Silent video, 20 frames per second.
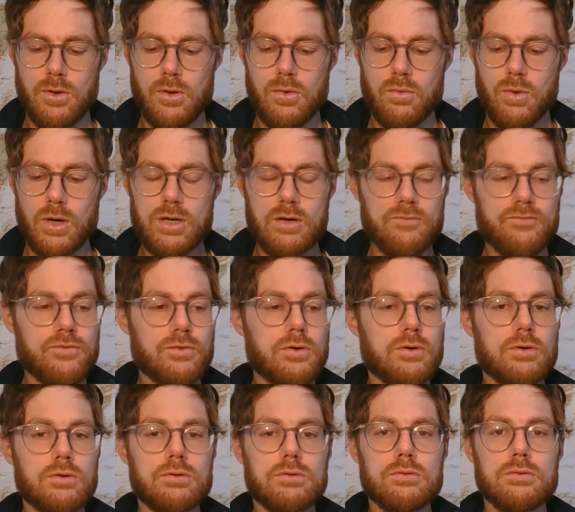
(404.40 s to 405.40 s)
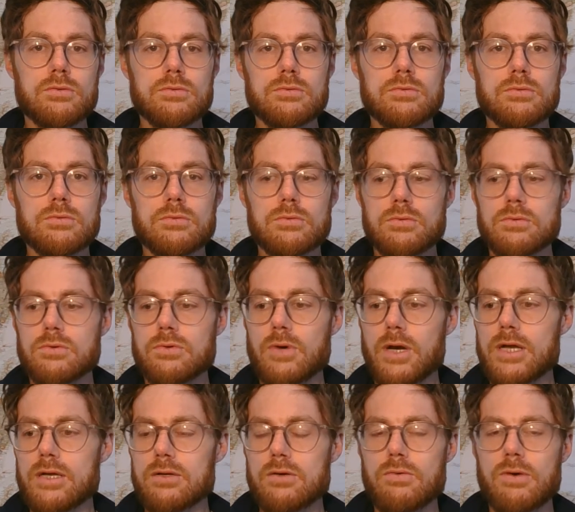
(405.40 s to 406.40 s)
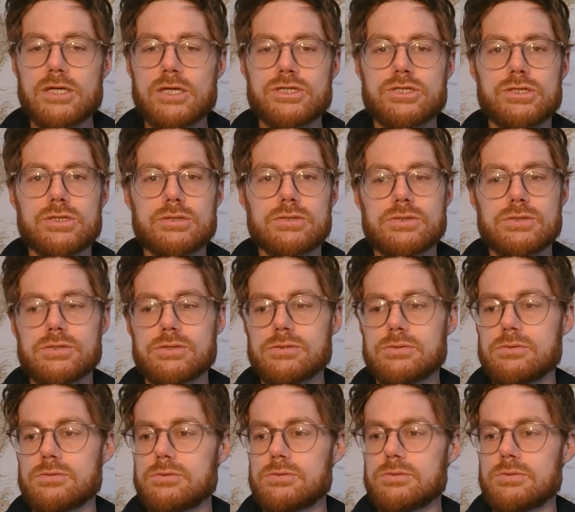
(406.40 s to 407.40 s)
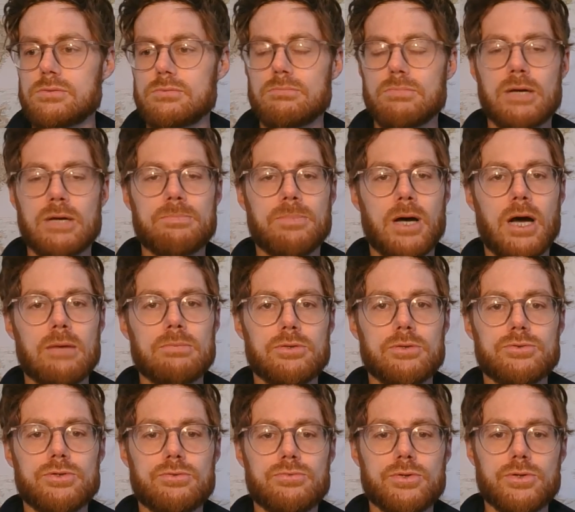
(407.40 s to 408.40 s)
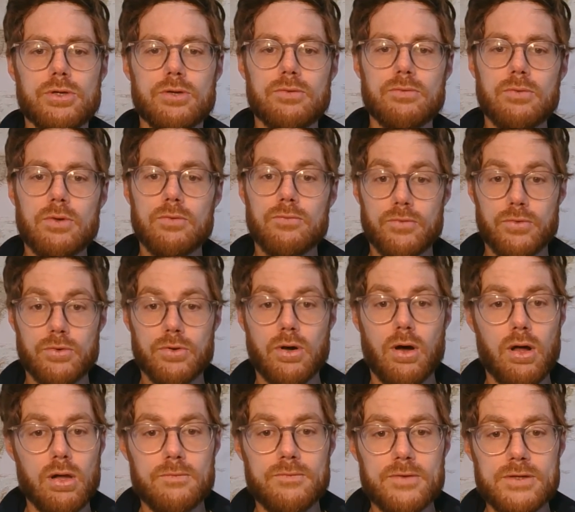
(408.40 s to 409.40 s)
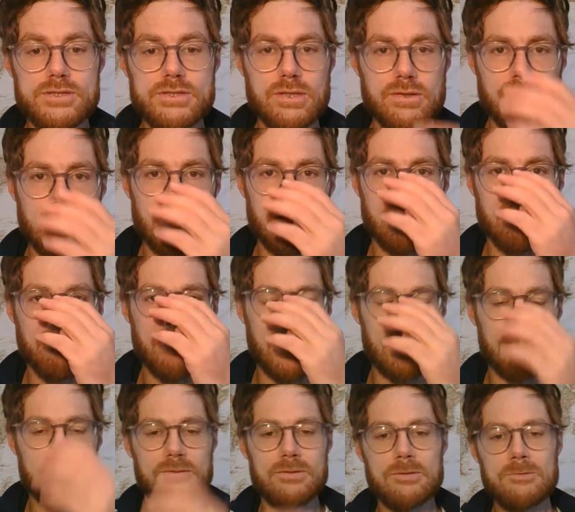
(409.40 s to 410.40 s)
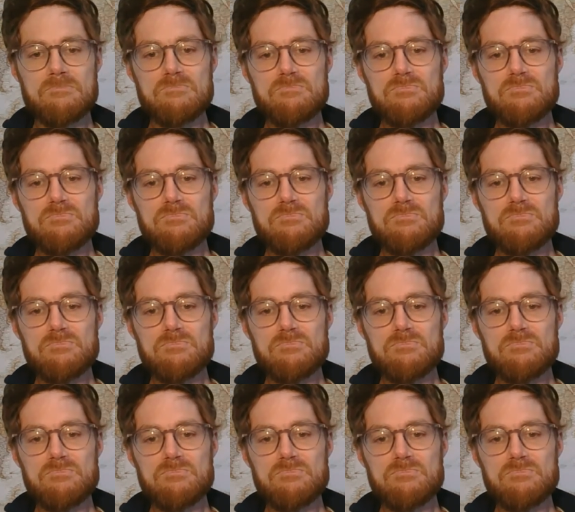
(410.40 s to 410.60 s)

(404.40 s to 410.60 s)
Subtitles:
Wonderful, great questions by Pablo Neruda for all of us to think about.